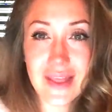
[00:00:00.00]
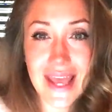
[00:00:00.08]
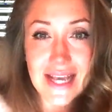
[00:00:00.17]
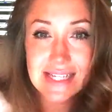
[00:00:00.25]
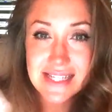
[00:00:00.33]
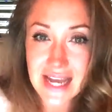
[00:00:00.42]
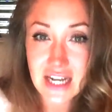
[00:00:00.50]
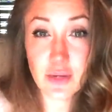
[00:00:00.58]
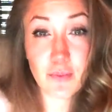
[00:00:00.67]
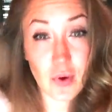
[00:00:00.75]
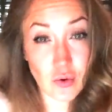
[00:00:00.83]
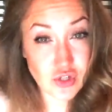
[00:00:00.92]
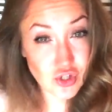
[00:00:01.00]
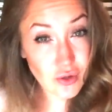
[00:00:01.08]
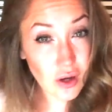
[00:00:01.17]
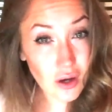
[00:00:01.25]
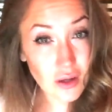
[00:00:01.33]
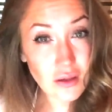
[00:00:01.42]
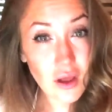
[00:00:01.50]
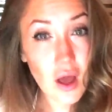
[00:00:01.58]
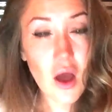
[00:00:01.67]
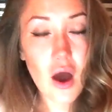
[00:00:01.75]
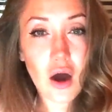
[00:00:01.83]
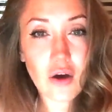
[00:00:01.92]
the exact protocol
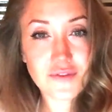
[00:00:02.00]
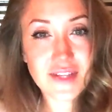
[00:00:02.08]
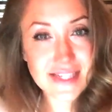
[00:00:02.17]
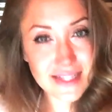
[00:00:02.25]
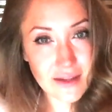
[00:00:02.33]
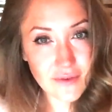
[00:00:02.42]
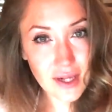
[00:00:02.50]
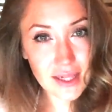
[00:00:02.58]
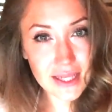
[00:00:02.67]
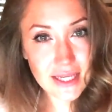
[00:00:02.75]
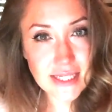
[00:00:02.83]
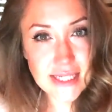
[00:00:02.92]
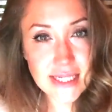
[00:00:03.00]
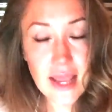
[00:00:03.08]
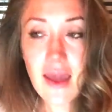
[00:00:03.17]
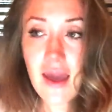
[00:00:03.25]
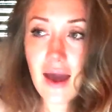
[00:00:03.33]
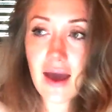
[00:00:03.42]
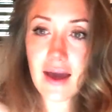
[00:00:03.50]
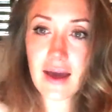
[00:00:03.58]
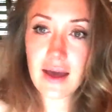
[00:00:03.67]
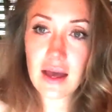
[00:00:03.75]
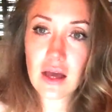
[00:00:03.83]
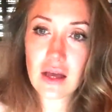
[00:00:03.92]
of this liver cleanse,
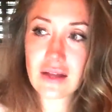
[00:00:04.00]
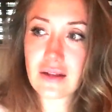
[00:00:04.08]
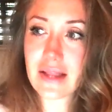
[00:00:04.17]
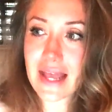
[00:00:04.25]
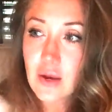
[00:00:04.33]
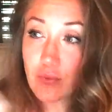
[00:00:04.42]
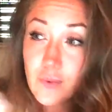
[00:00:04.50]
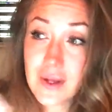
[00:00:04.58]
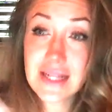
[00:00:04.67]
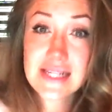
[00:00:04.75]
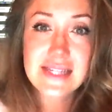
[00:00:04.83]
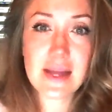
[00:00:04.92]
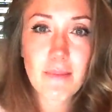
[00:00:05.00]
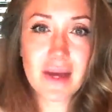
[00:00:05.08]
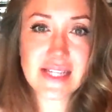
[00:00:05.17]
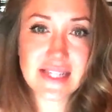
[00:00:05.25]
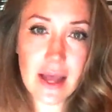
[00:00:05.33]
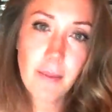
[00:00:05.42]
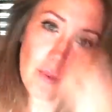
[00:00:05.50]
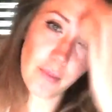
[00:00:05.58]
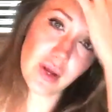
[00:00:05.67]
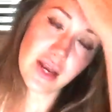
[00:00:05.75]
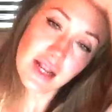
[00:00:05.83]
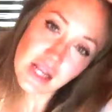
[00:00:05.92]
like a really step-by-step,
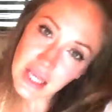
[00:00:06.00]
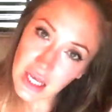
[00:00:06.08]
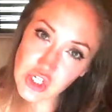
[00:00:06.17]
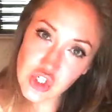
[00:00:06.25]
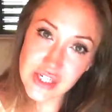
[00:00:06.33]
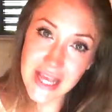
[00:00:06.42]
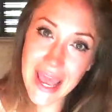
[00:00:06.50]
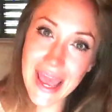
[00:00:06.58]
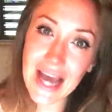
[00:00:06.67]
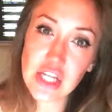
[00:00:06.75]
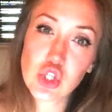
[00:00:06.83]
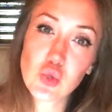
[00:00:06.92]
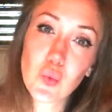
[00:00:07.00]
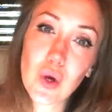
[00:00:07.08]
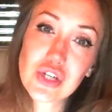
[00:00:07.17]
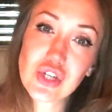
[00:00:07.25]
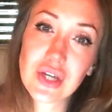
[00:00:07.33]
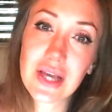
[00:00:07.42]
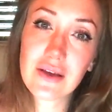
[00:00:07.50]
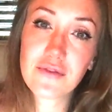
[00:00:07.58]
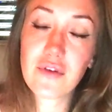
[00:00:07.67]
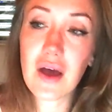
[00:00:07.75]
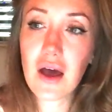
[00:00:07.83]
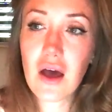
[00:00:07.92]
but today I just want to
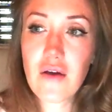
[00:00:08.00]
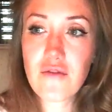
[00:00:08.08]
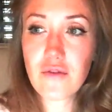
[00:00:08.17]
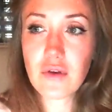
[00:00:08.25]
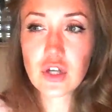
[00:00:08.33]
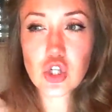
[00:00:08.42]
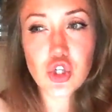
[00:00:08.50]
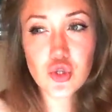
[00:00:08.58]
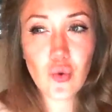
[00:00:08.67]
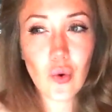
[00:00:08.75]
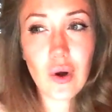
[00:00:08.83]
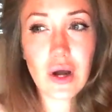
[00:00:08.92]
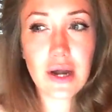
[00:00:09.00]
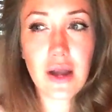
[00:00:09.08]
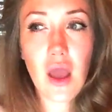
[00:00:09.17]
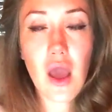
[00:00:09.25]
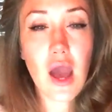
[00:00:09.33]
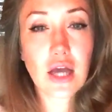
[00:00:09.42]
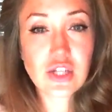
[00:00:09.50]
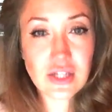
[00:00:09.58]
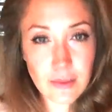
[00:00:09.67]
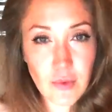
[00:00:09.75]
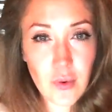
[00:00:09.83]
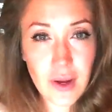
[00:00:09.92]
give a short
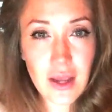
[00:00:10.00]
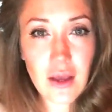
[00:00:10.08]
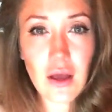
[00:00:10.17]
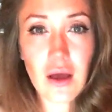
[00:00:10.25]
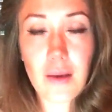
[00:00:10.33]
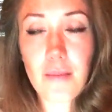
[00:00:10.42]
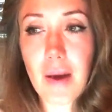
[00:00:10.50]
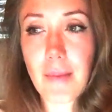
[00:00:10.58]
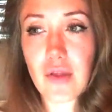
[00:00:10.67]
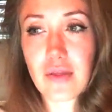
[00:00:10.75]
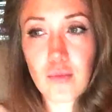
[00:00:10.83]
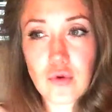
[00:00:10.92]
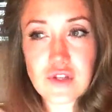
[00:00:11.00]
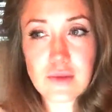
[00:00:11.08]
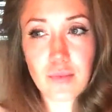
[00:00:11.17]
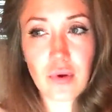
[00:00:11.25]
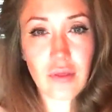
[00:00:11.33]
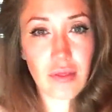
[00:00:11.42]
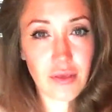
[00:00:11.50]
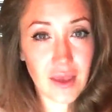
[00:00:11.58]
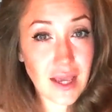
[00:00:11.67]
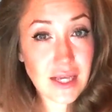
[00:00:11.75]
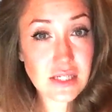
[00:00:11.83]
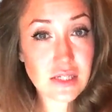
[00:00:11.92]
summary about the most important
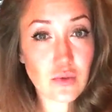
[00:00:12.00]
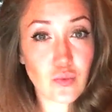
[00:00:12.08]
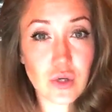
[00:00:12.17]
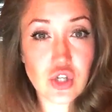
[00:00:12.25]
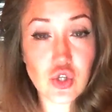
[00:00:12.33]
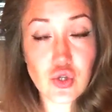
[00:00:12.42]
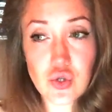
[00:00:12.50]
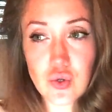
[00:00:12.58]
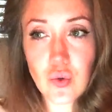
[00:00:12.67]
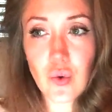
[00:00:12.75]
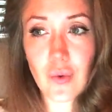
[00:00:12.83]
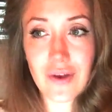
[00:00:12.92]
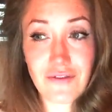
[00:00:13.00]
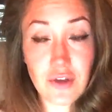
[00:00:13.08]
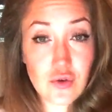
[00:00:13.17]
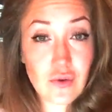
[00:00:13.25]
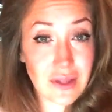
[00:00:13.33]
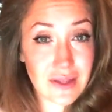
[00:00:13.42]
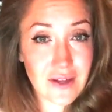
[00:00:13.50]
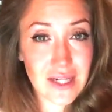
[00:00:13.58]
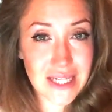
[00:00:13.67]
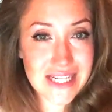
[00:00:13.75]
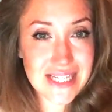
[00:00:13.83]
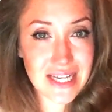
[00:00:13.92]
things, what you do if you do a liver
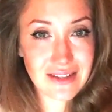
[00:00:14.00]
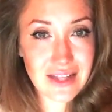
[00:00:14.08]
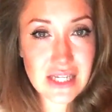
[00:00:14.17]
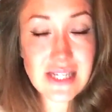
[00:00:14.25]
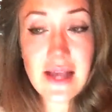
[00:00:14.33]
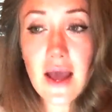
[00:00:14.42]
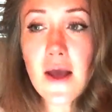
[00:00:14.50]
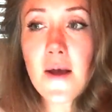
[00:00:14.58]
cleanse like this.